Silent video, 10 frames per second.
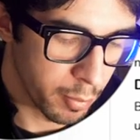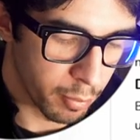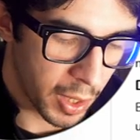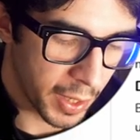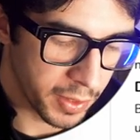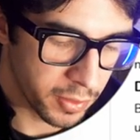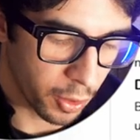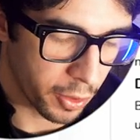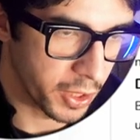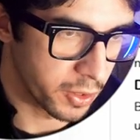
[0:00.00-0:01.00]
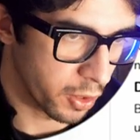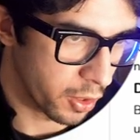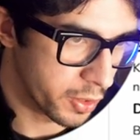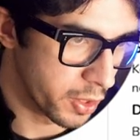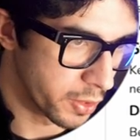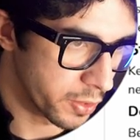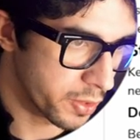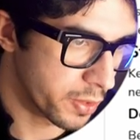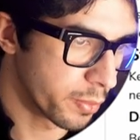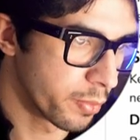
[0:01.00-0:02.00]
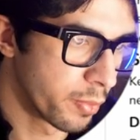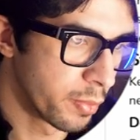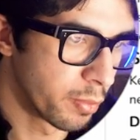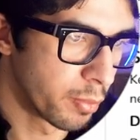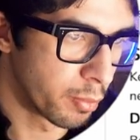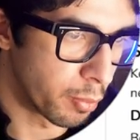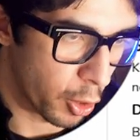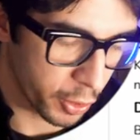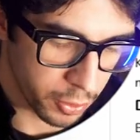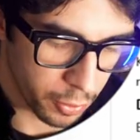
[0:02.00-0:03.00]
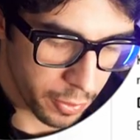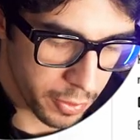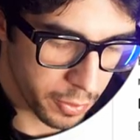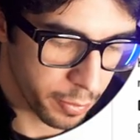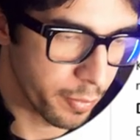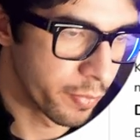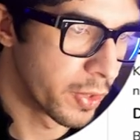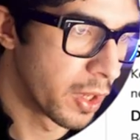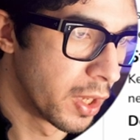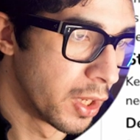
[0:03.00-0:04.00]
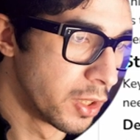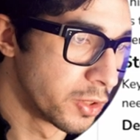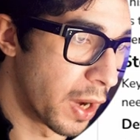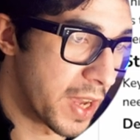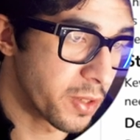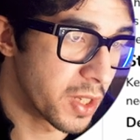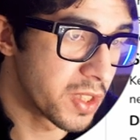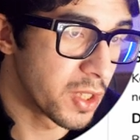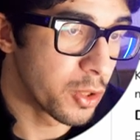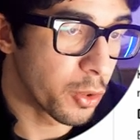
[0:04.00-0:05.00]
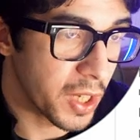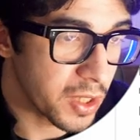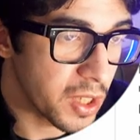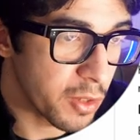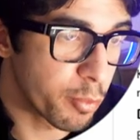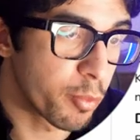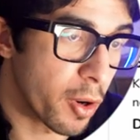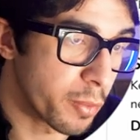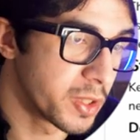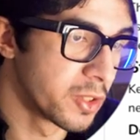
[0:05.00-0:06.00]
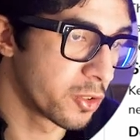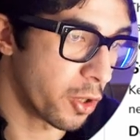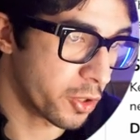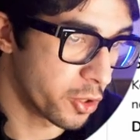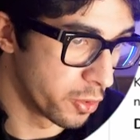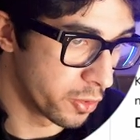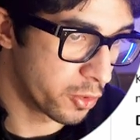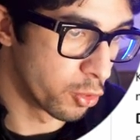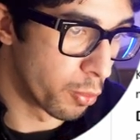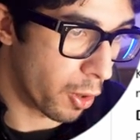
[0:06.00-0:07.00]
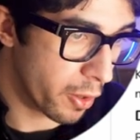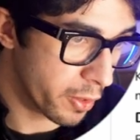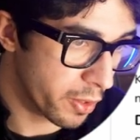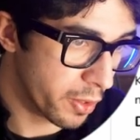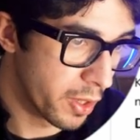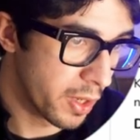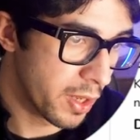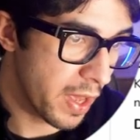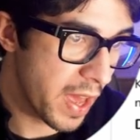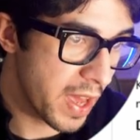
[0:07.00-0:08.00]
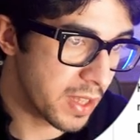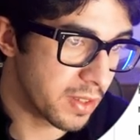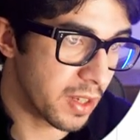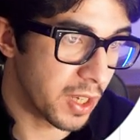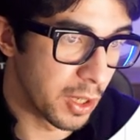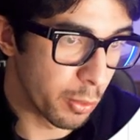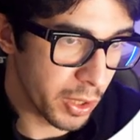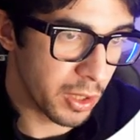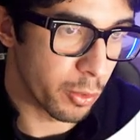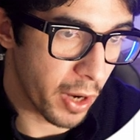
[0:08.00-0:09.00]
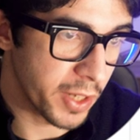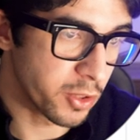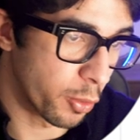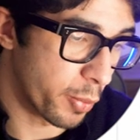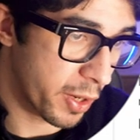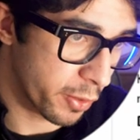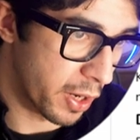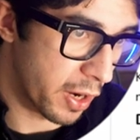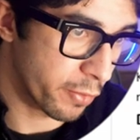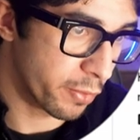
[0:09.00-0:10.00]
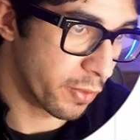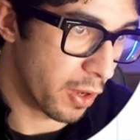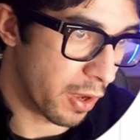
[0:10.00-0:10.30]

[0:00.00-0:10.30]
my target audience, marketers. So as you can see, you can give prompt instructions to Mark and he will write your paragraph